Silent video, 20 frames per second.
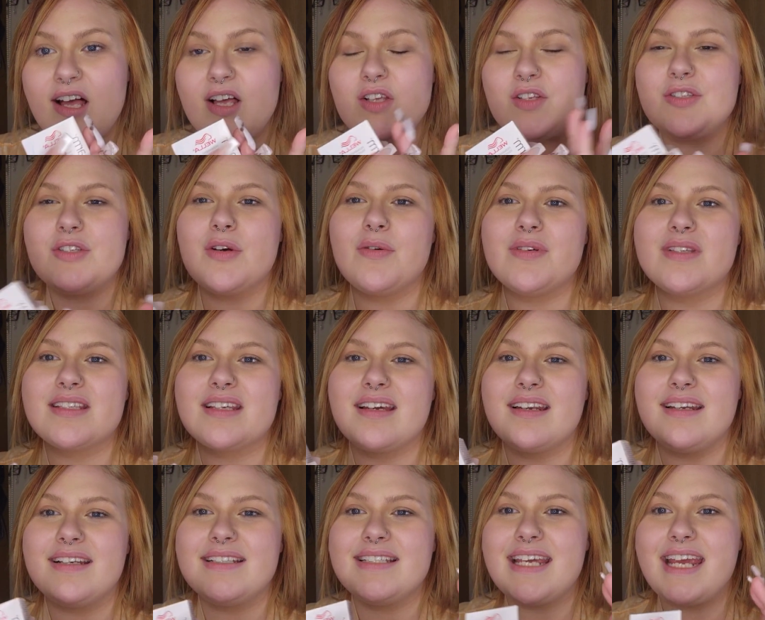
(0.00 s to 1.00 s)
so it's going
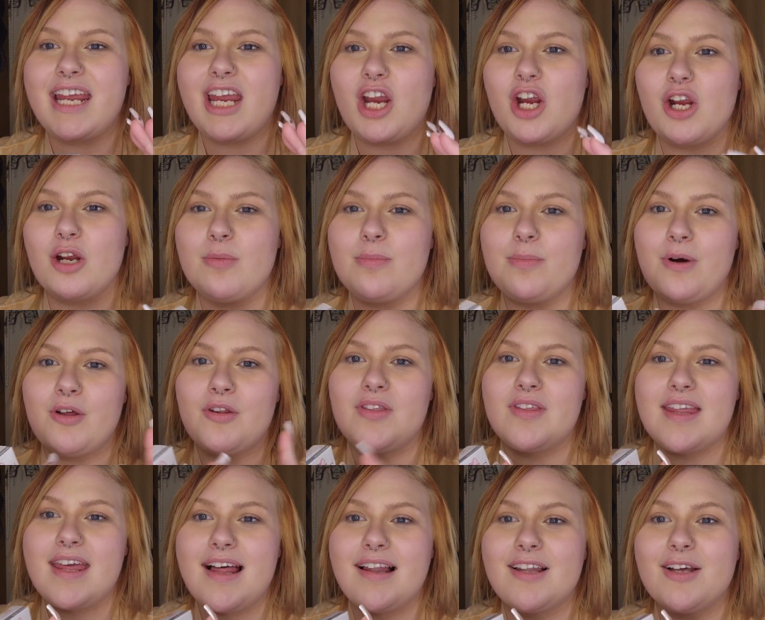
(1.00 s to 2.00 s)
to take her both
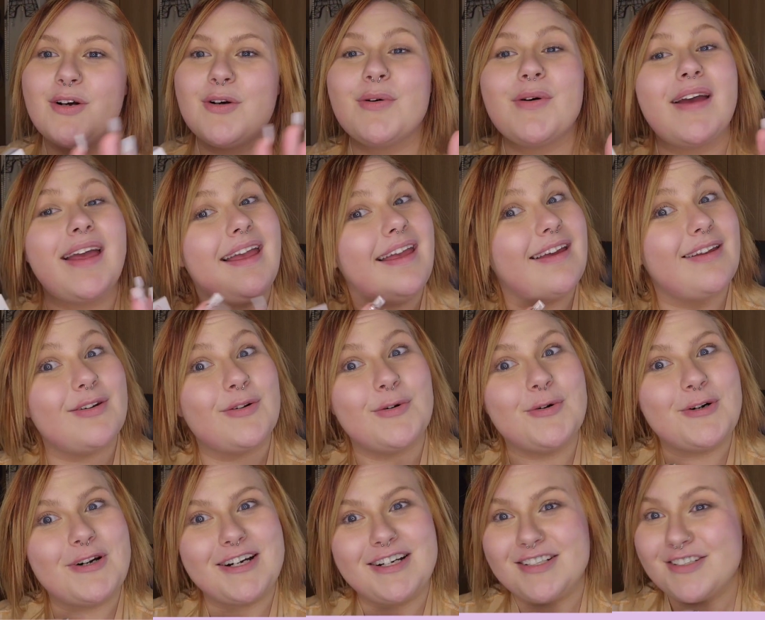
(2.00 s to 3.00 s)
yellow and
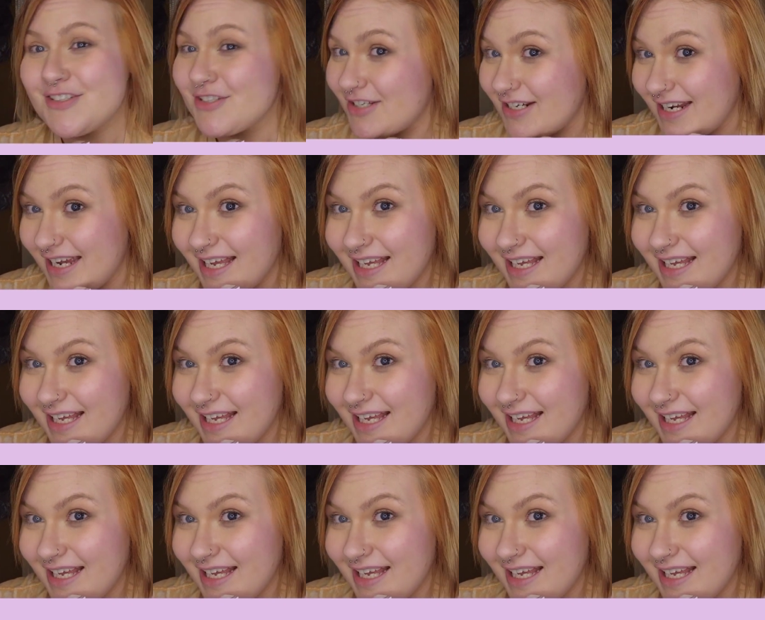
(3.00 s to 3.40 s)
orange